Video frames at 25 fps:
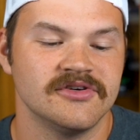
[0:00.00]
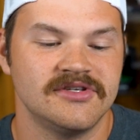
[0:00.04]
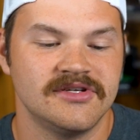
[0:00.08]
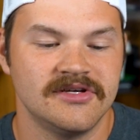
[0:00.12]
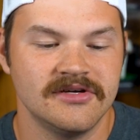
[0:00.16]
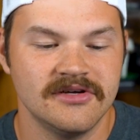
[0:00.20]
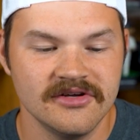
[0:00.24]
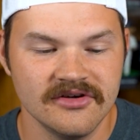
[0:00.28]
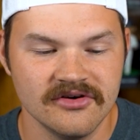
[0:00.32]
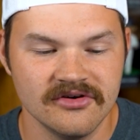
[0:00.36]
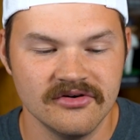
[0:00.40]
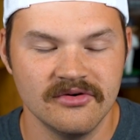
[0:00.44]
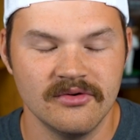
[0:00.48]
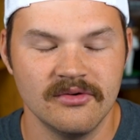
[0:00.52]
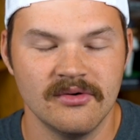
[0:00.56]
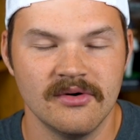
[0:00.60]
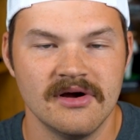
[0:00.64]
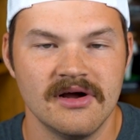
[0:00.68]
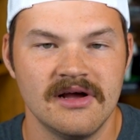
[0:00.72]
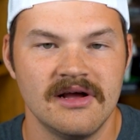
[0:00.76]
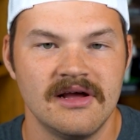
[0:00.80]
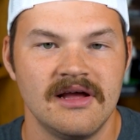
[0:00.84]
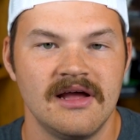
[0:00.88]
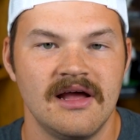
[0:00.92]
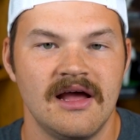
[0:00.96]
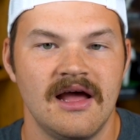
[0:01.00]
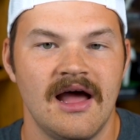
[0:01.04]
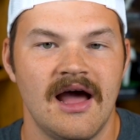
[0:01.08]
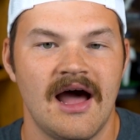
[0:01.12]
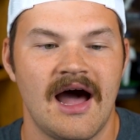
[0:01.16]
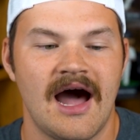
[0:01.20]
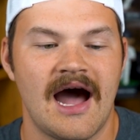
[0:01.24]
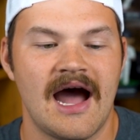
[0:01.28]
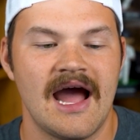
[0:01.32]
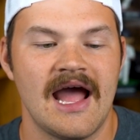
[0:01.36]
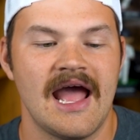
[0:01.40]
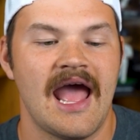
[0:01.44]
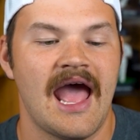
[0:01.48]
two,
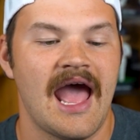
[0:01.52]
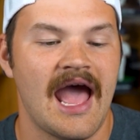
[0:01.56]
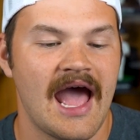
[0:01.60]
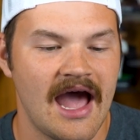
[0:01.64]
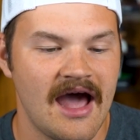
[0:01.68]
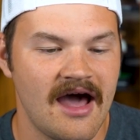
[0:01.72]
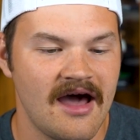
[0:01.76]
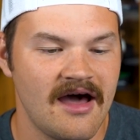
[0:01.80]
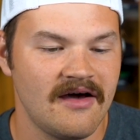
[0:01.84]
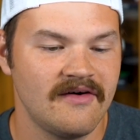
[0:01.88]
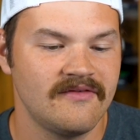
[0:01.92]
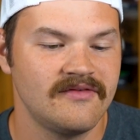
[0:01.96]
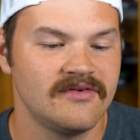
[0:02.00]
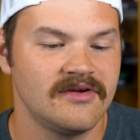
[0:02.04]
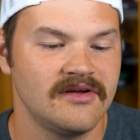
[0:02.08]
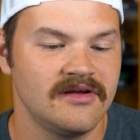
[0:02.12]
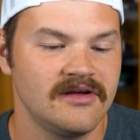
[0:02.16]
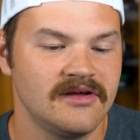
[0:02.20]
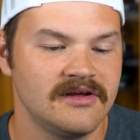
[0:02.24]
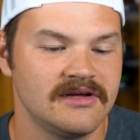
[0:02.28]
I have